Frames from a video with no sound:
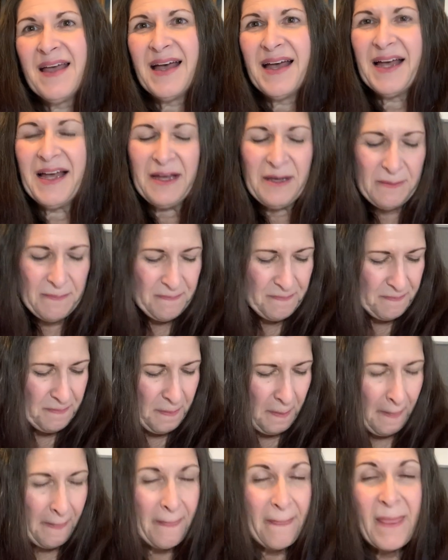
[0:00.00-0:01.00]
Um,
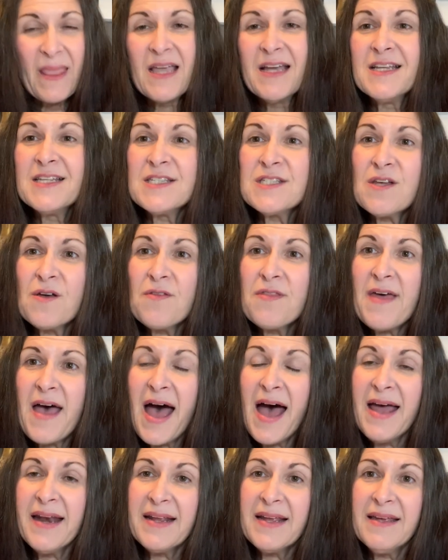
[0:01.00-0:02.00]
so
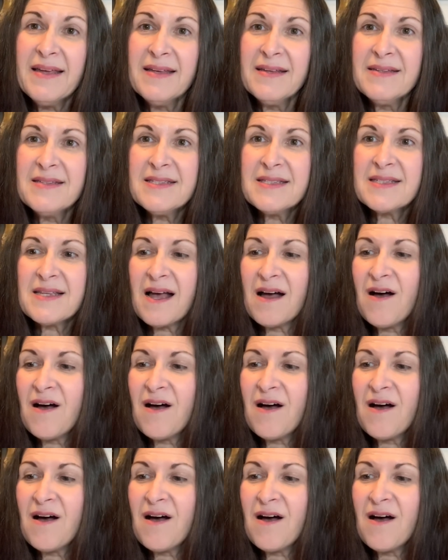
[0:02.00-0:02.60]
that is